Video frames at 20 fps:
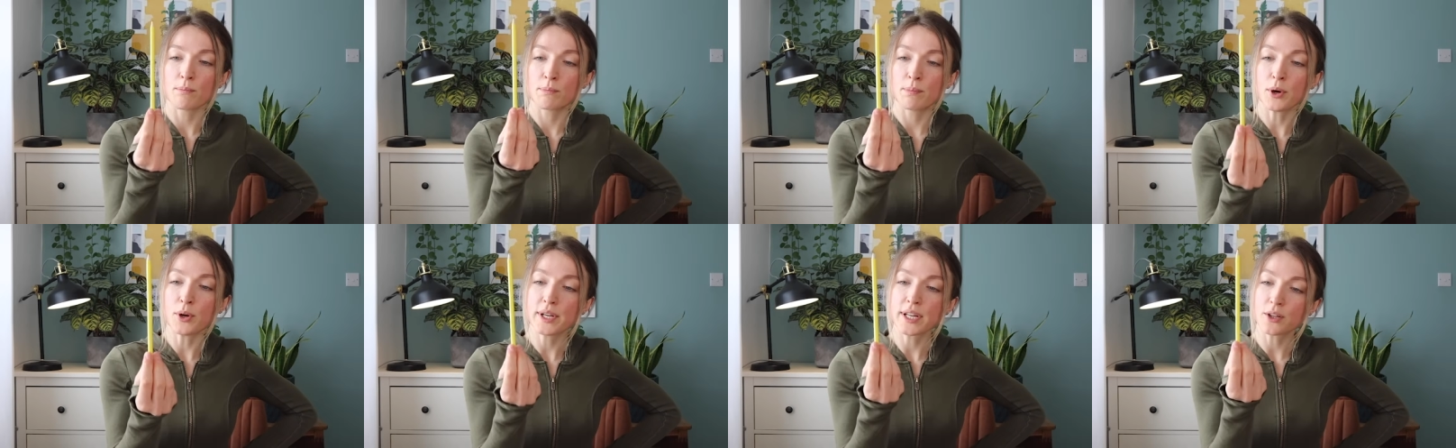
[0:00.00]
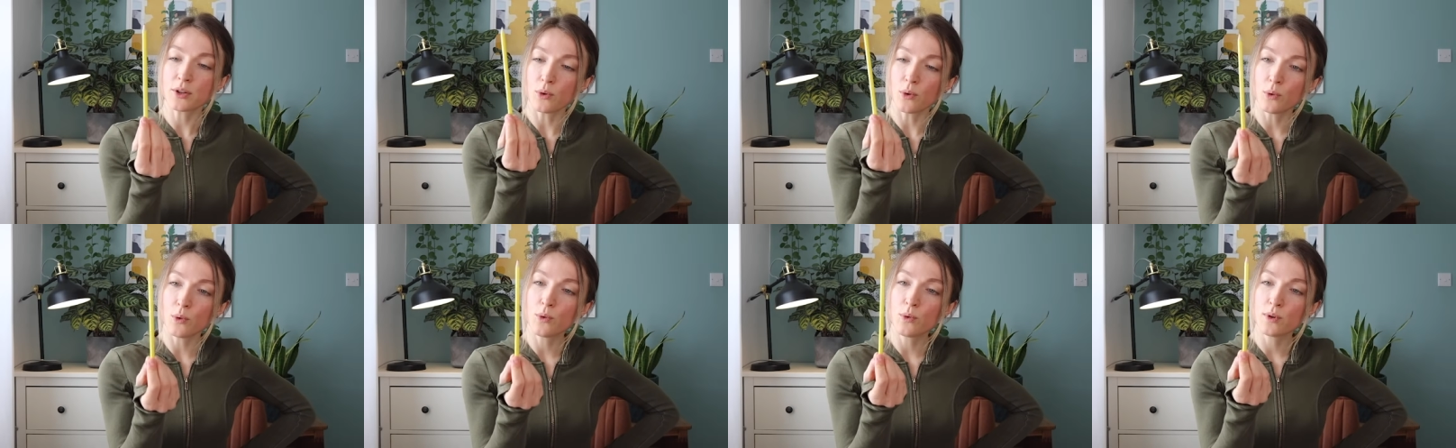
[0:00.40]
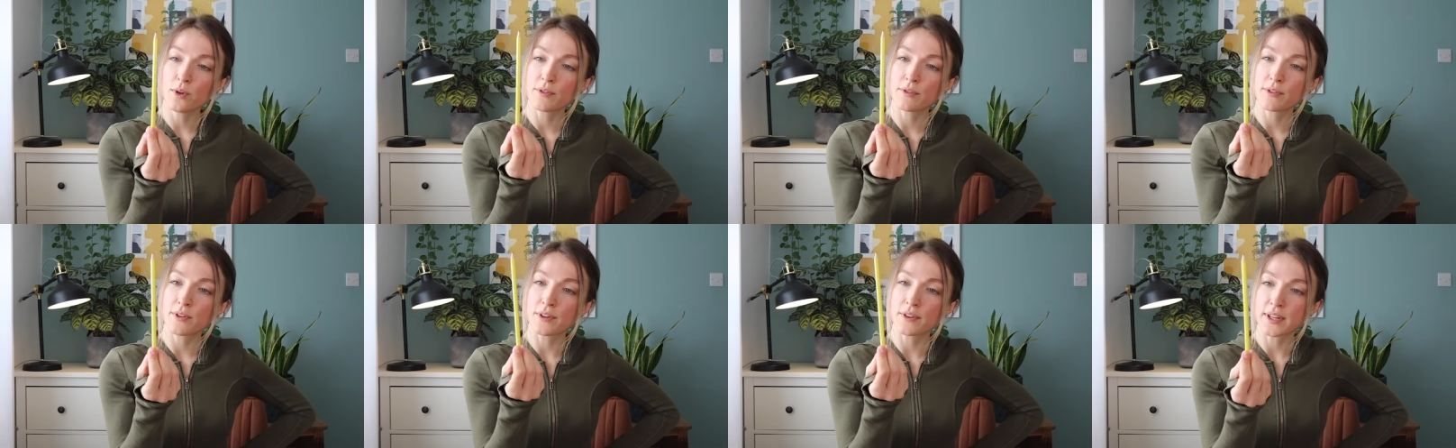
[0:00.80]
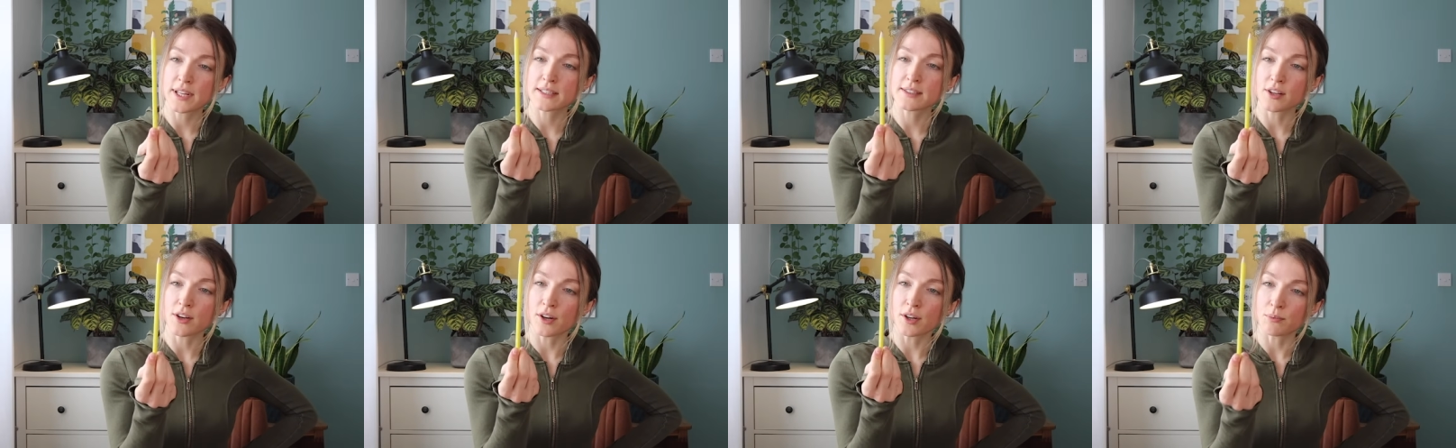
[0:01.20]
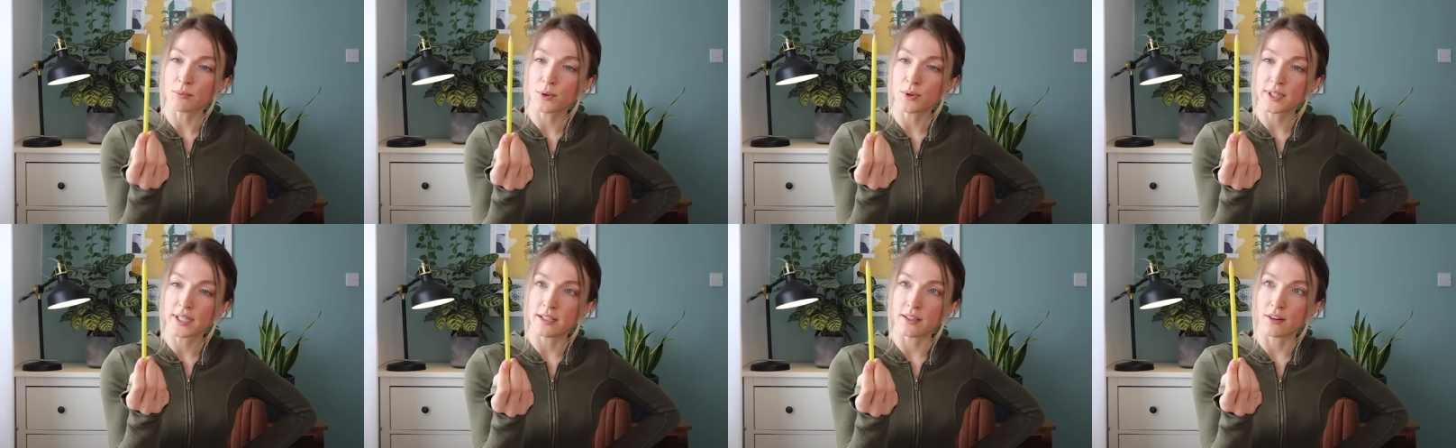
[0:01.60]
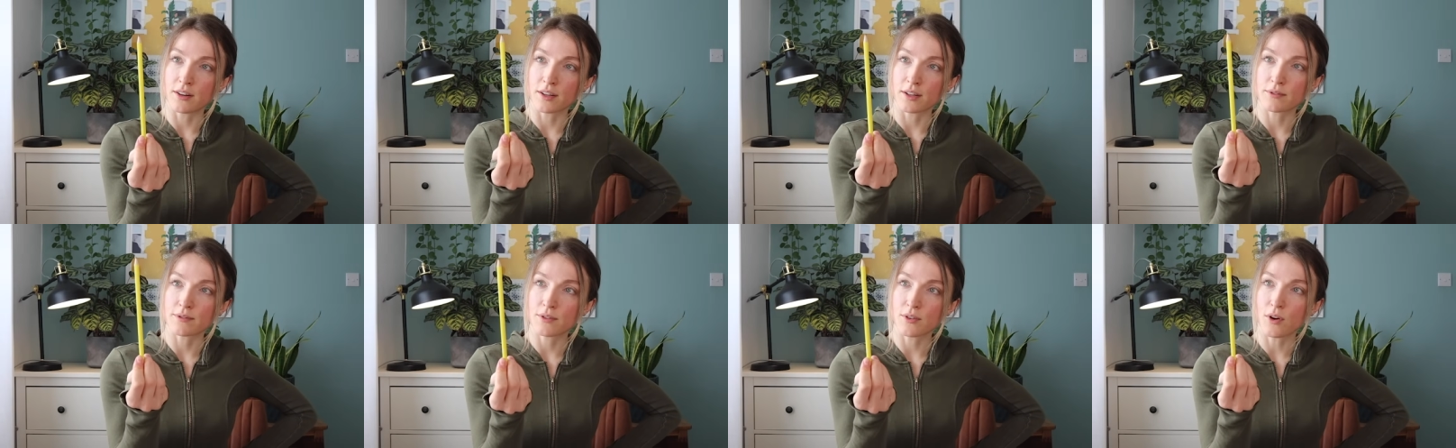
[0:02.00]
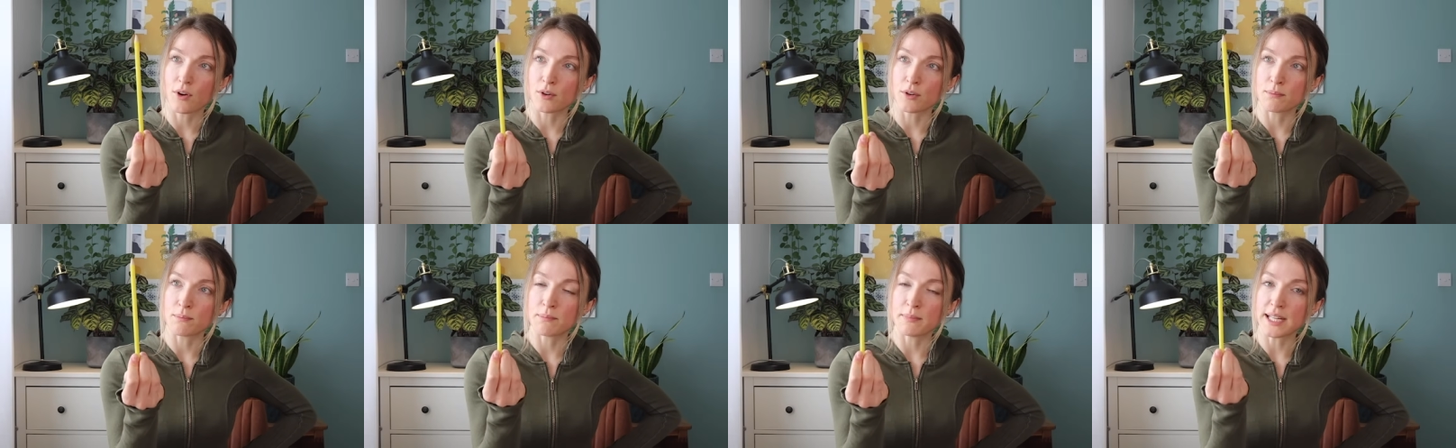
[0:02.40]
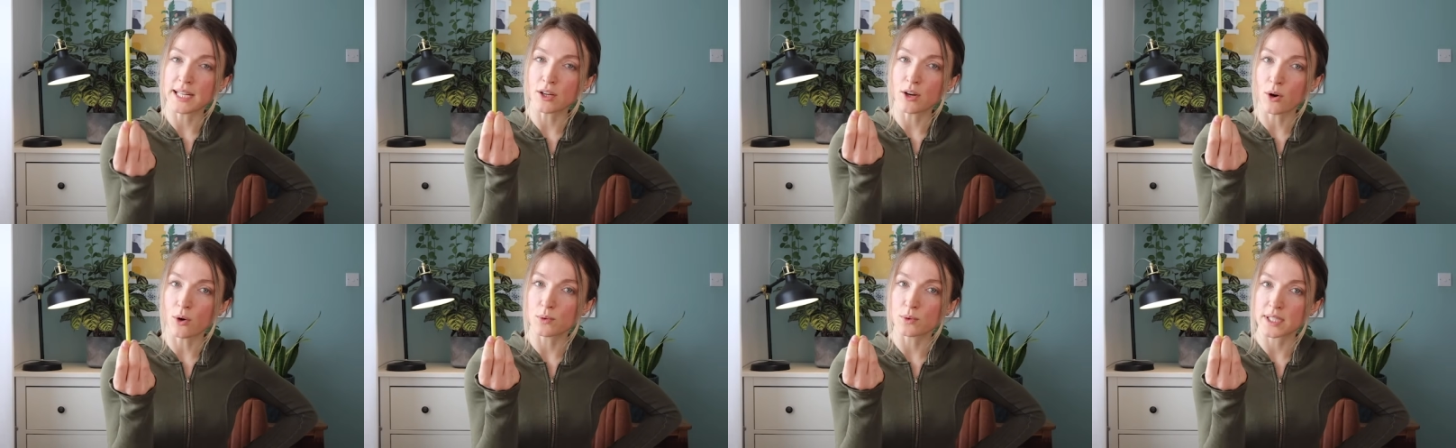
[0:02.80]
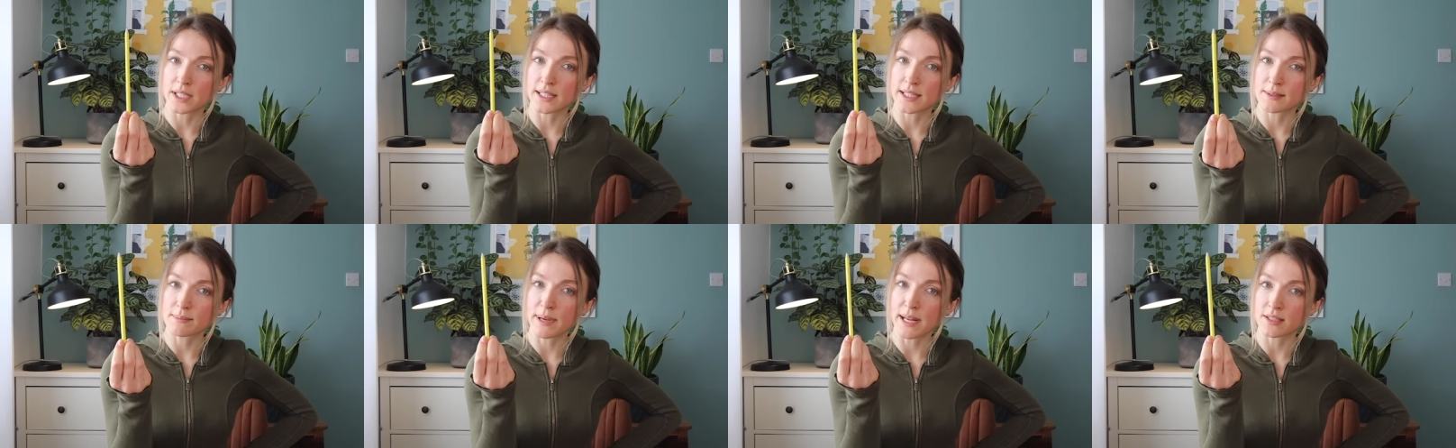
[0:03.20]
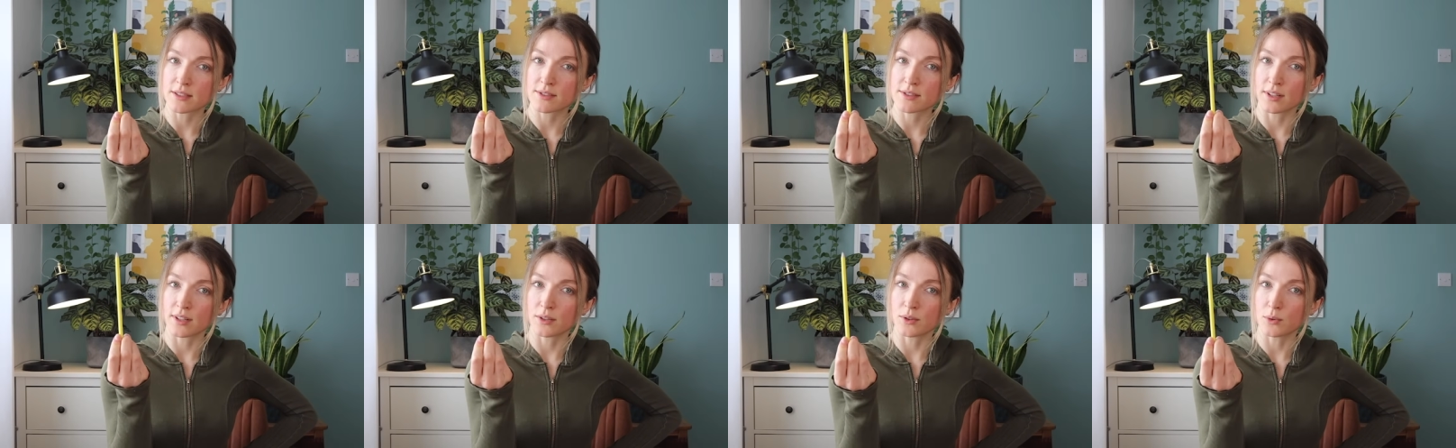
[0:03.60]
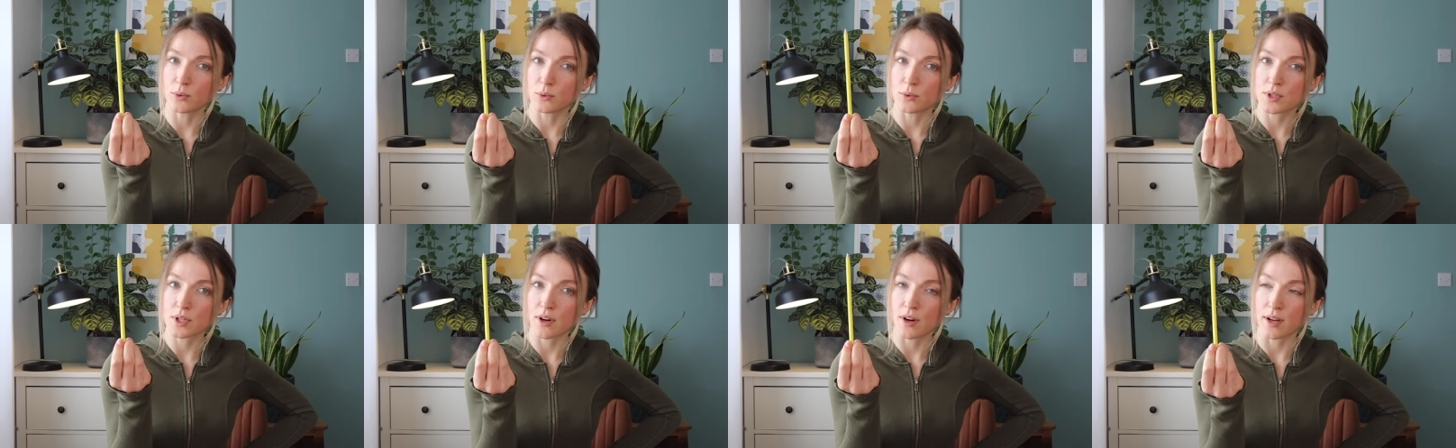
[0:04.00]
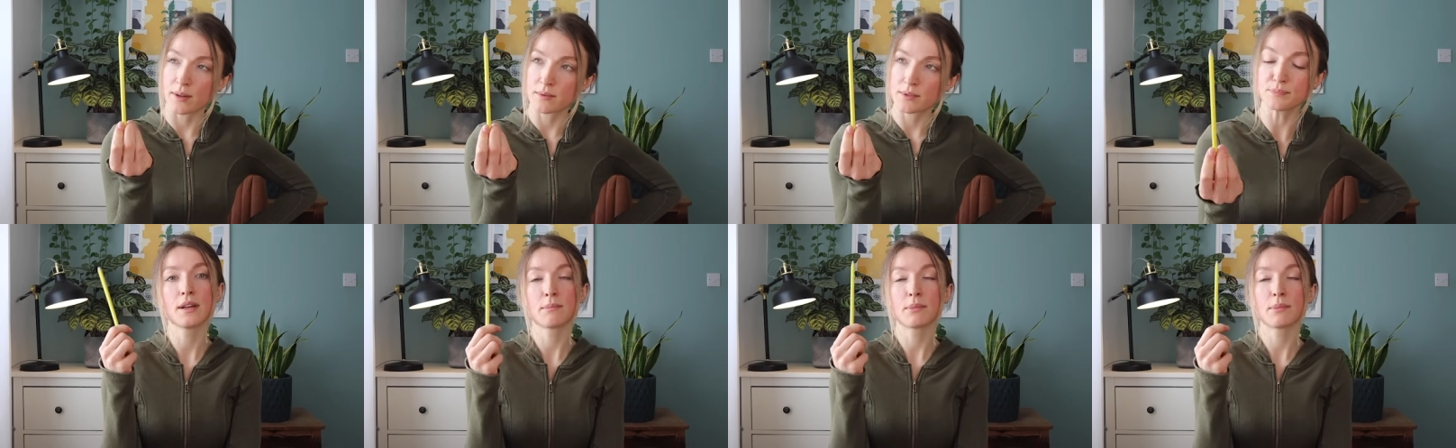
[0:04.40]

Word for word: putting all of the things that I want in life on me holding this pencil at all times.